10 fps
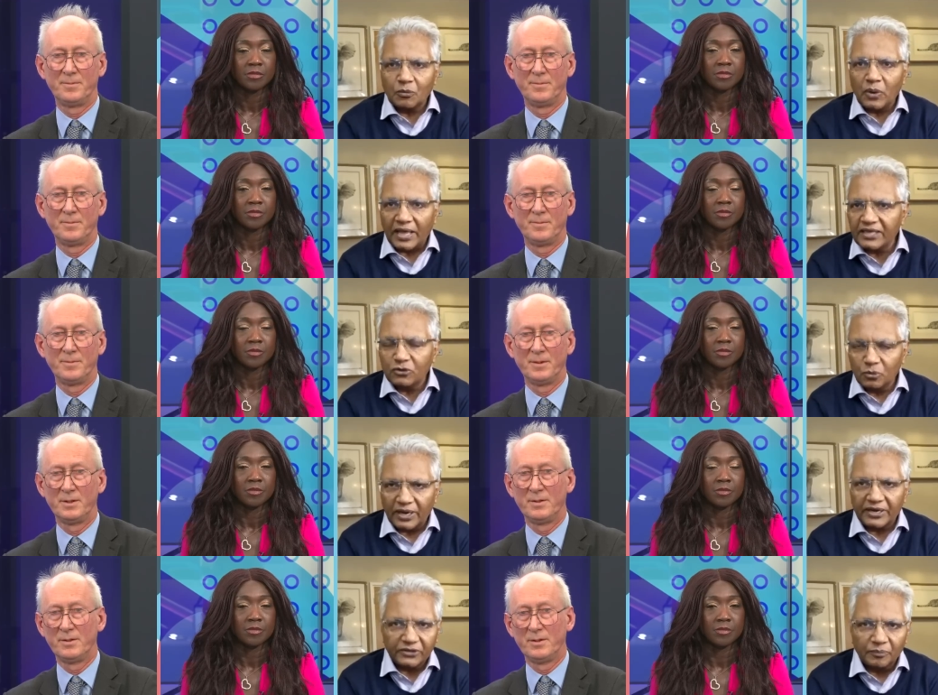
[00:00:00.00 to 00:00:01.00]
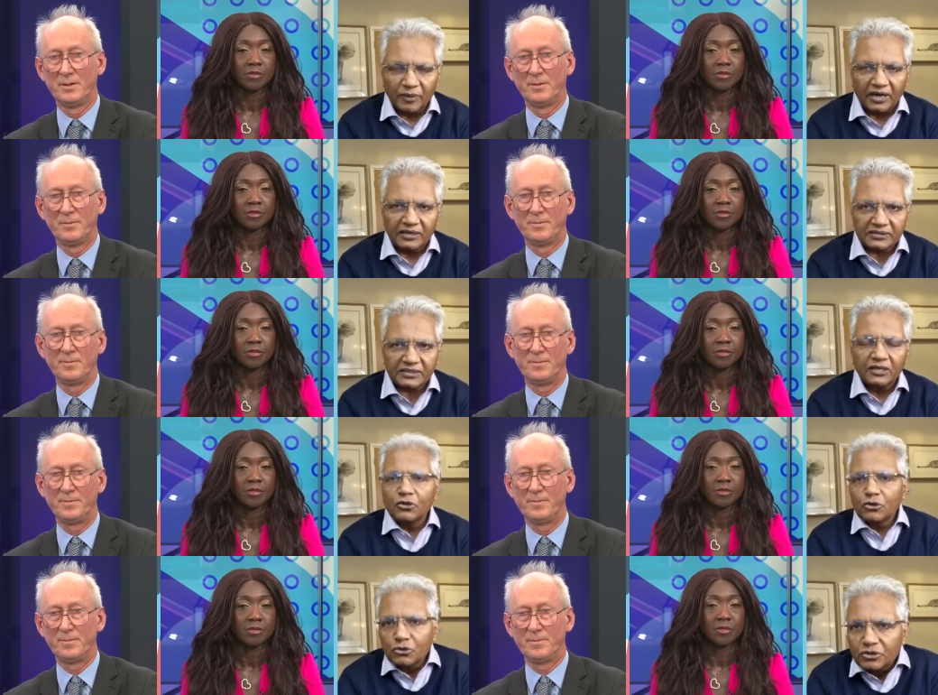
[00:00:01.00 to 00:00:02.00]
Speaker 1: way you wear your mask,
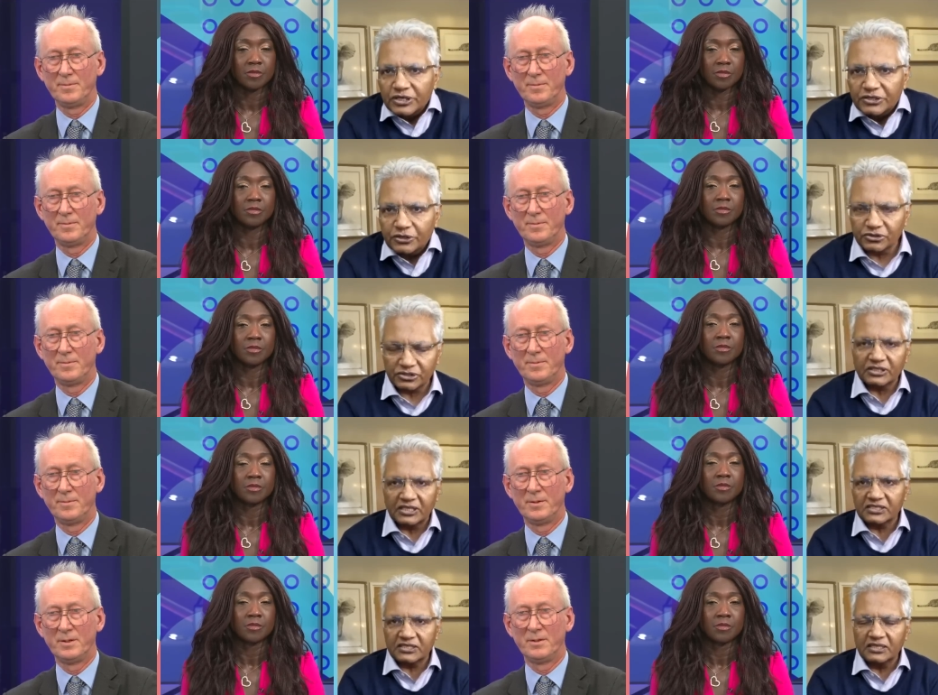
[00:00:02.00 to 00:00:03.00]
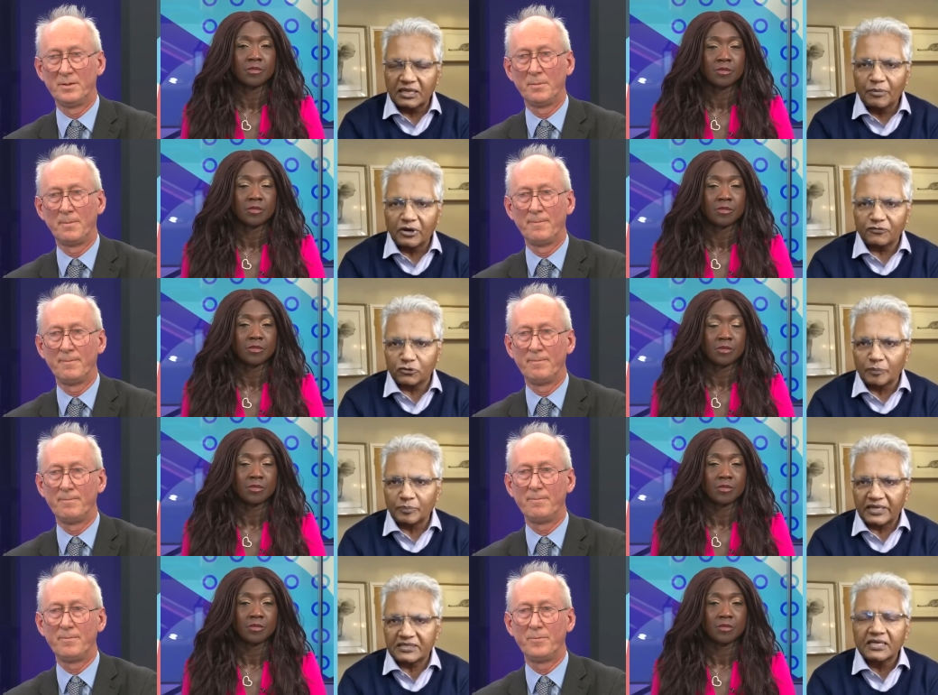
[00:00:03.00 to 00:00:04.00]
you reduce the number of
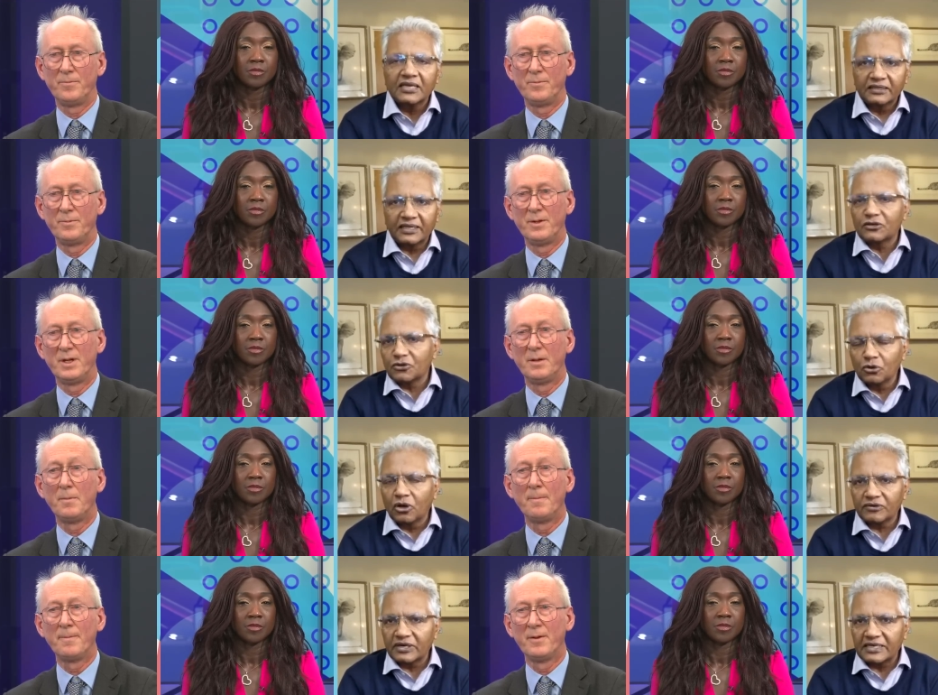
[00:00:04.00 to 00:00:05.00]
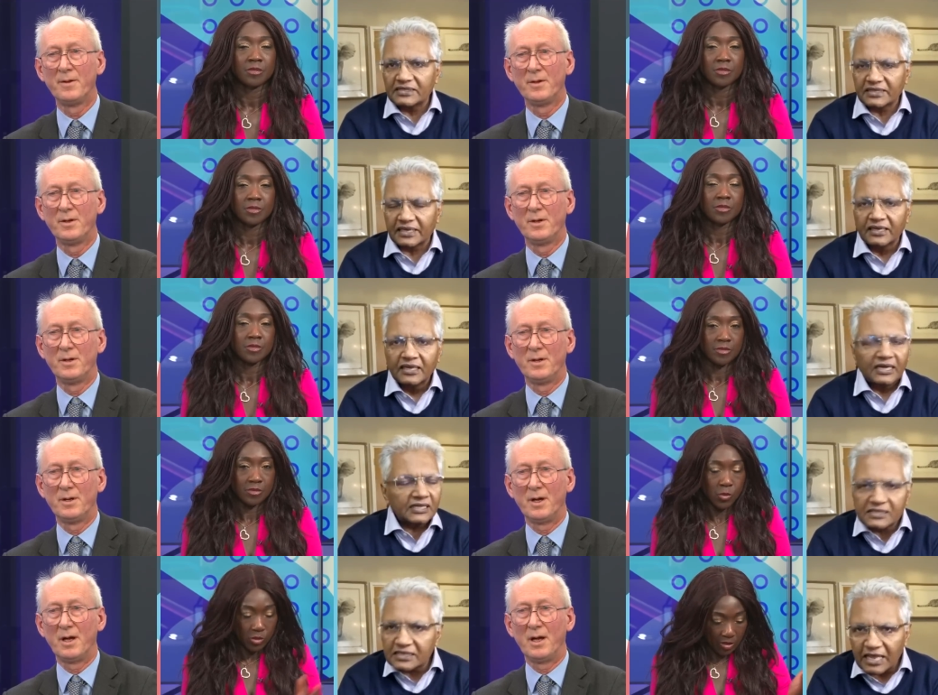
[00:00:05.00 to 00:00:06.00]
droplets that you are releasing.
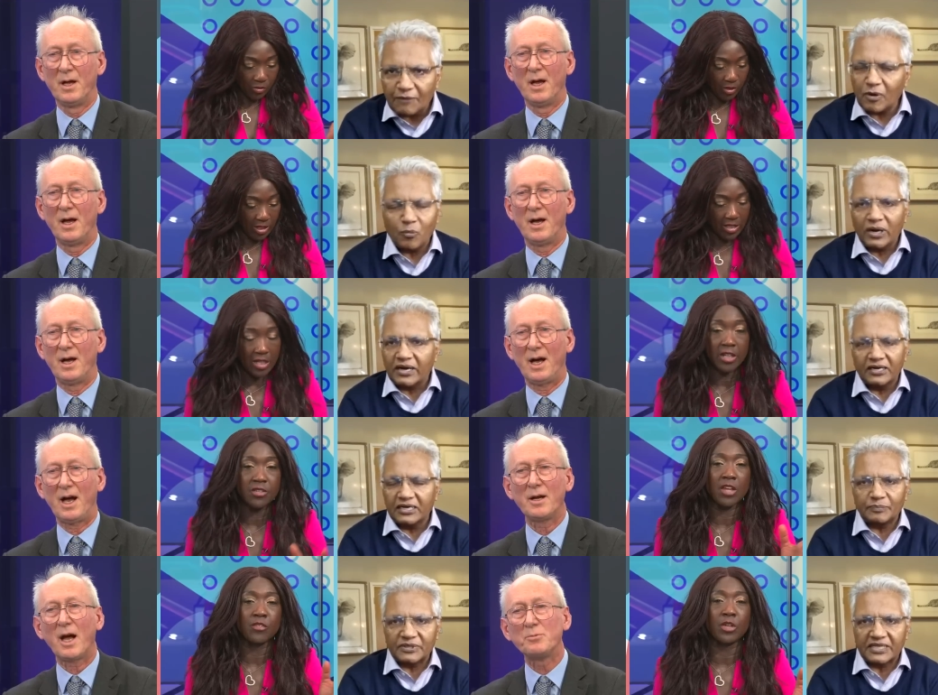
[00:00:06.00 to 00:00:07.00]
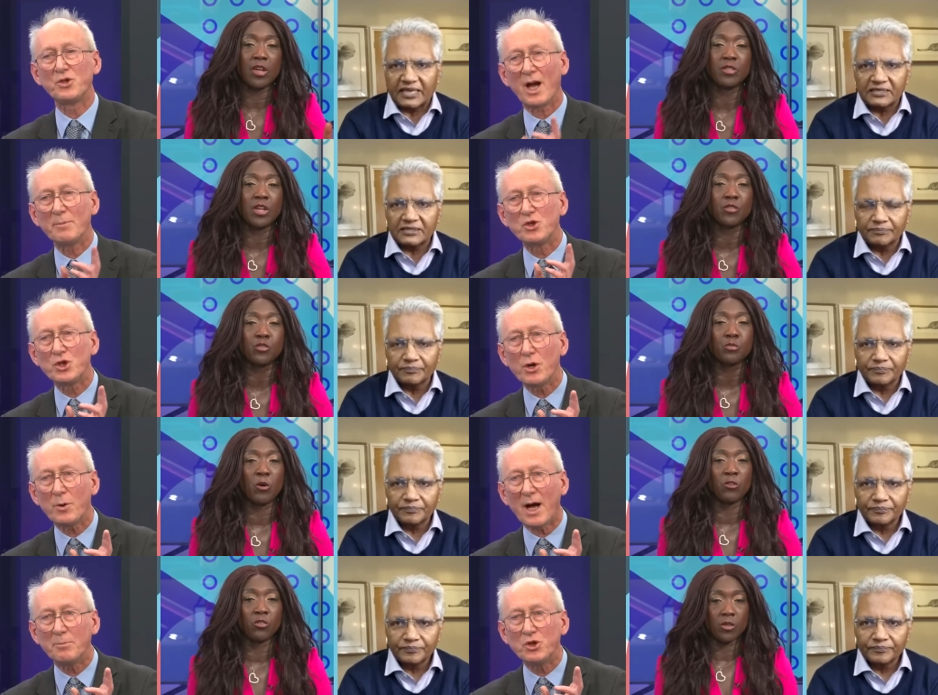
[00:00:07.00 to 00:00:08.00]
It's well,
Speaker 2: David, never let, let, I, I'm, I'm,
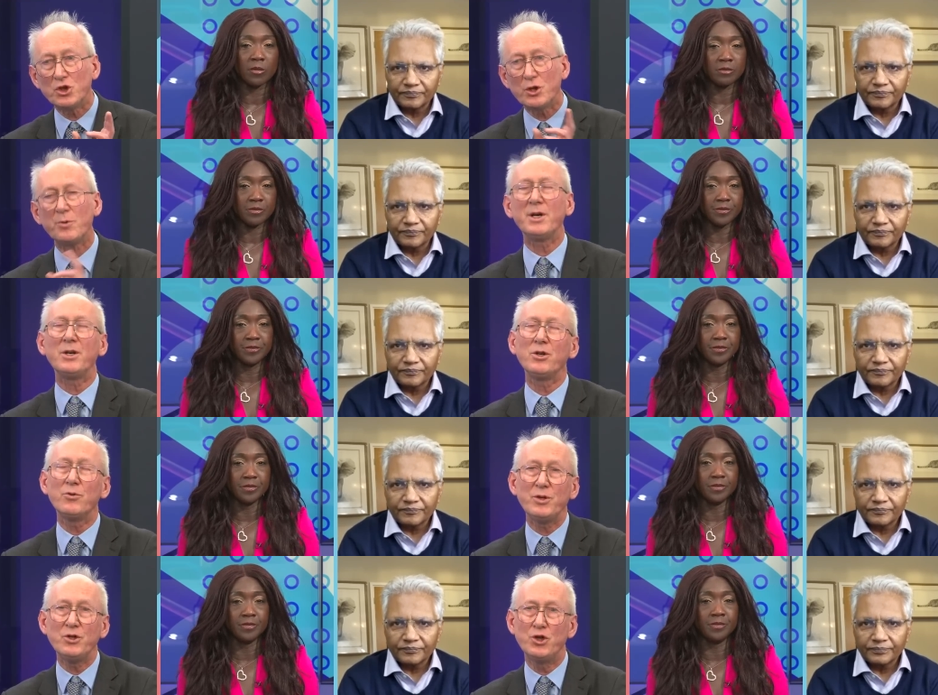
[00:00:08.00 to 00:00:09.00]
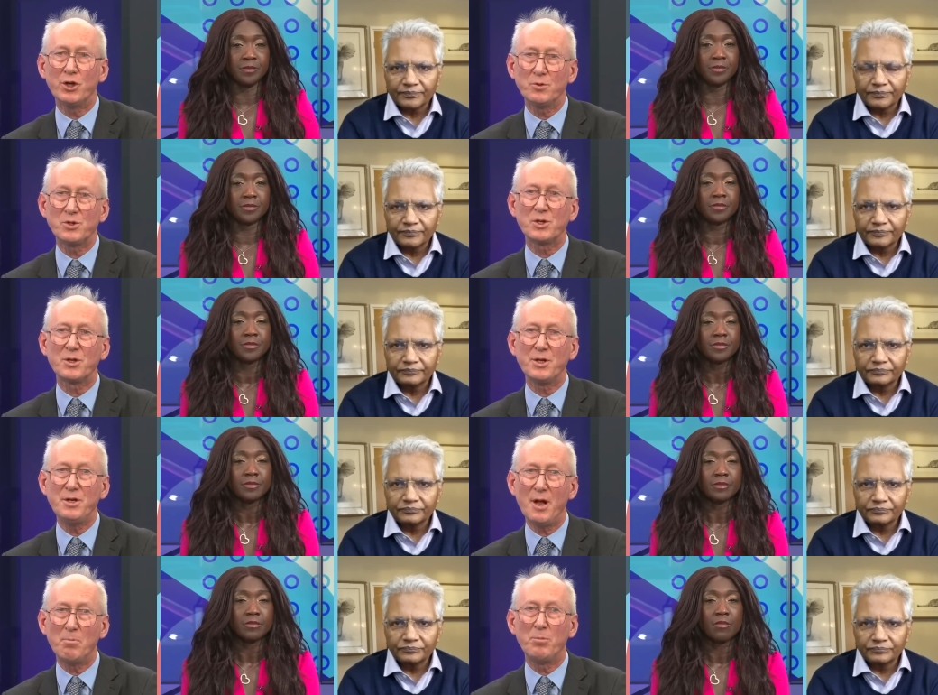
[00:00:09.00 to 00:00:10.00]
sure, I'm sure you reduce the
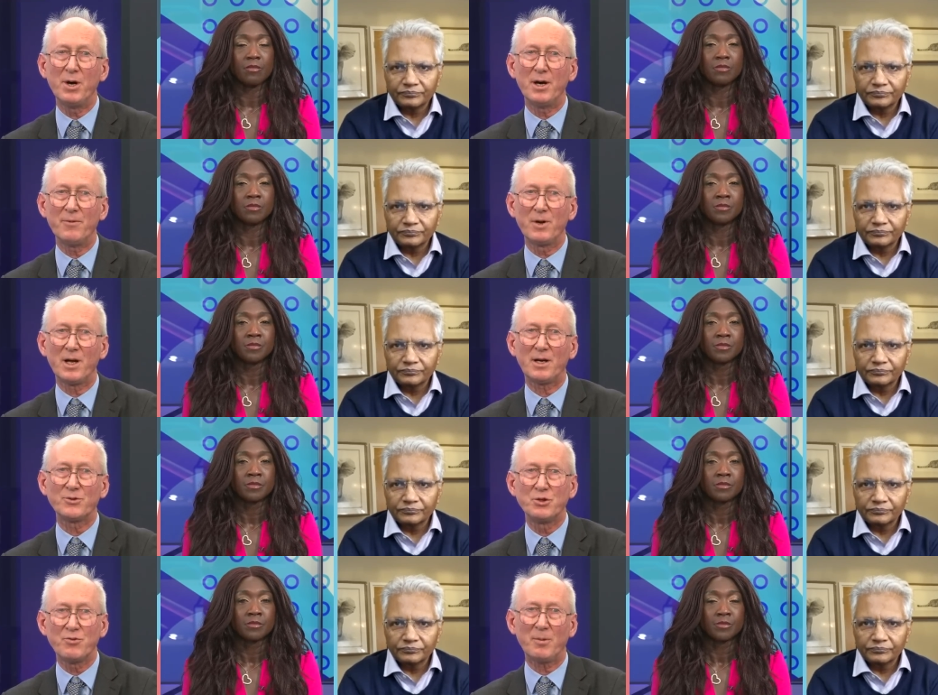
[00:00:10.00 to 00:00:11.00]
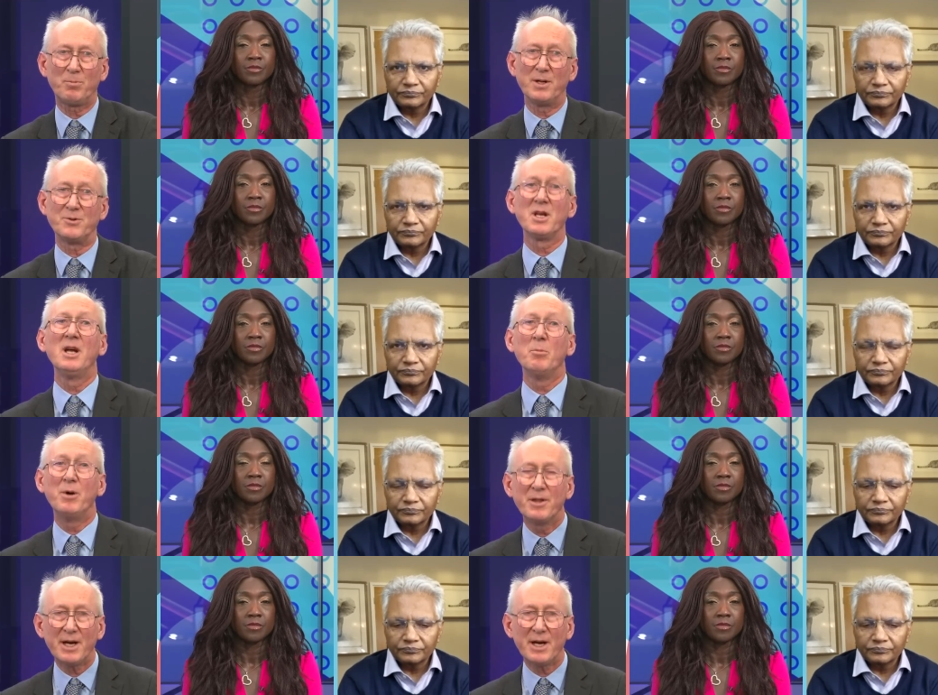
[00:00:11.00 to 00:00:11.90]
number of large droplets, but